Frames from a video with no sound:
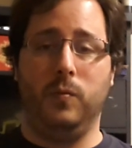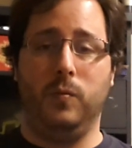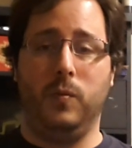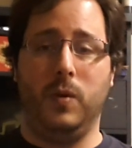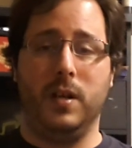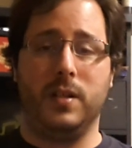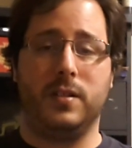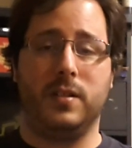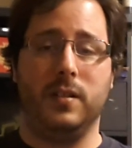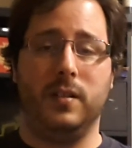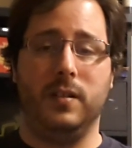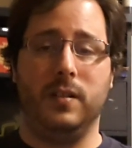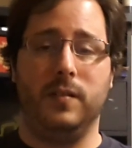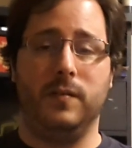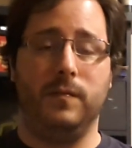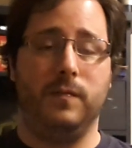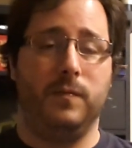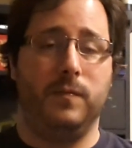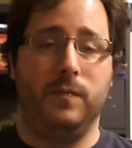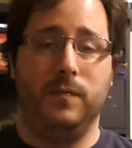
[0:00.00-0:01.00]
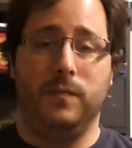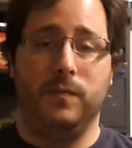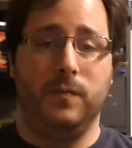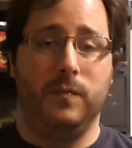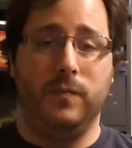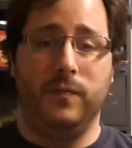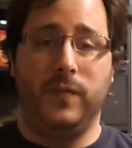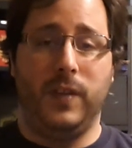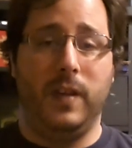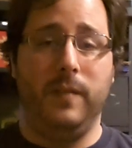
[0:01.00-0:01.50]
watched a
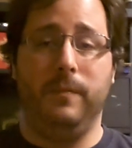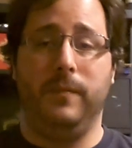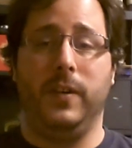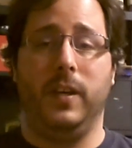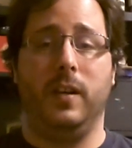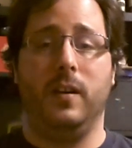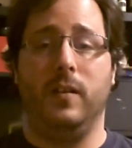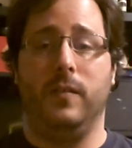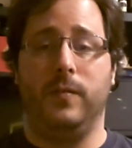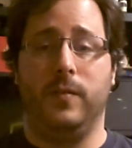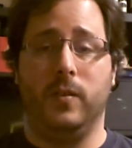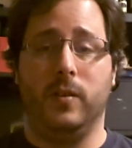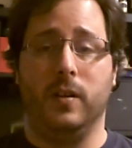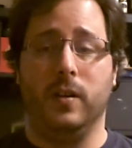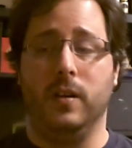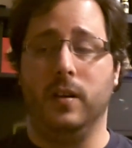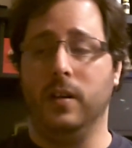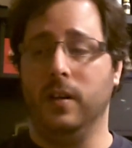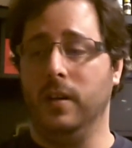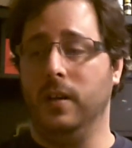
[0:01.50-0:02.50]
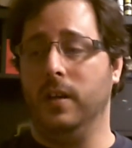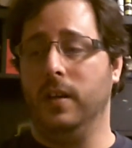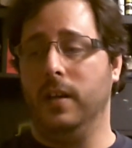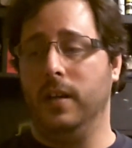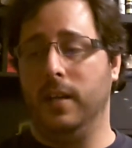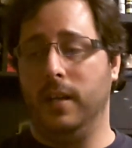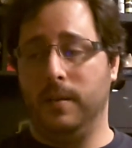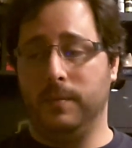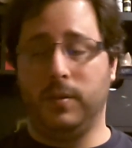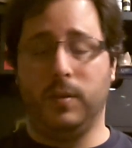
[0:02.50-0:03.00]
vape video for,
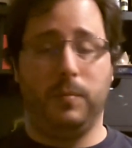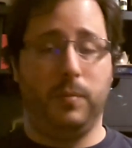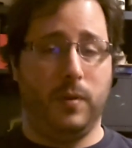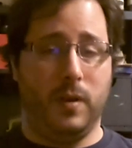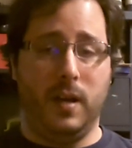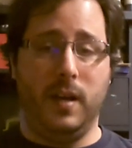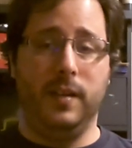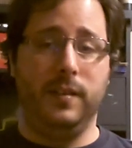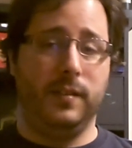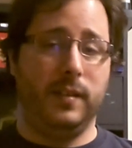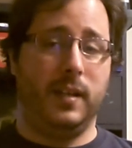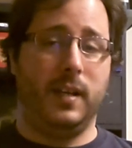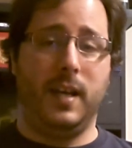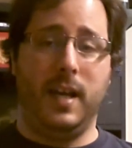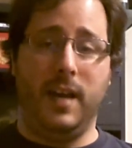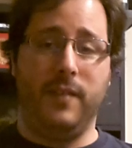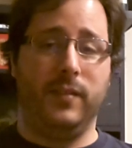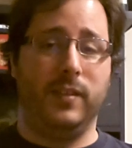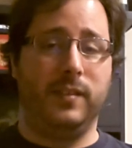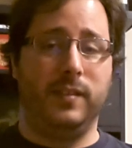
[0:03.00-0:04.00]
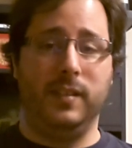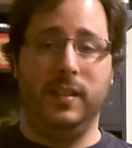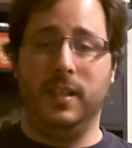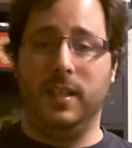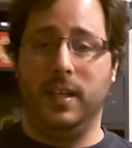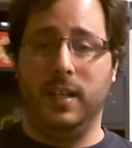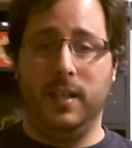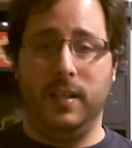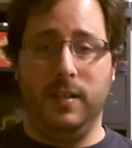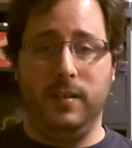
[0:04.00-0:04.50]
and I'm surprised that I haven't seen
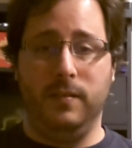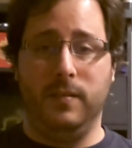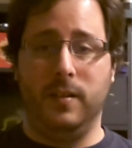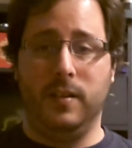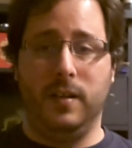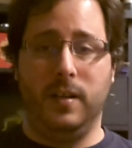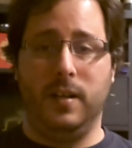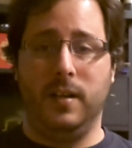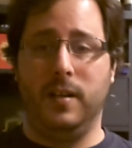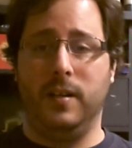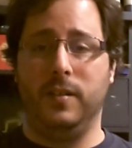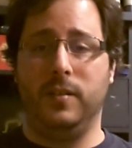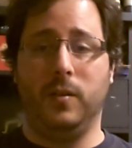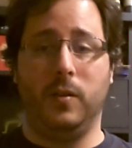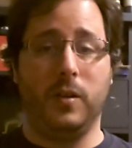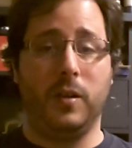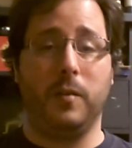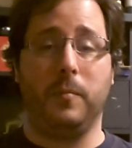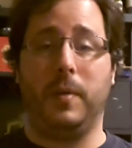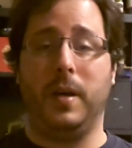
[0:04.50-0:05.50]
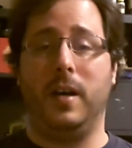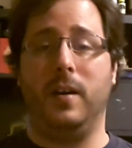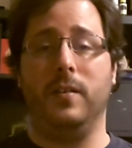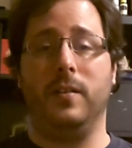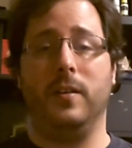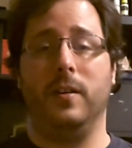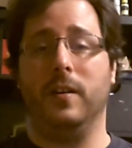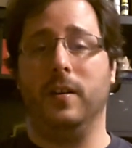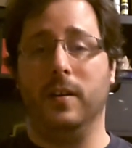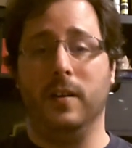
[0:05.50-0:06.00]
any Doughnut
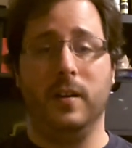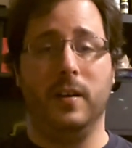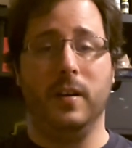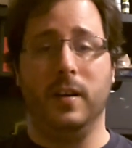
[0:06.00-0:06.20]
Pounder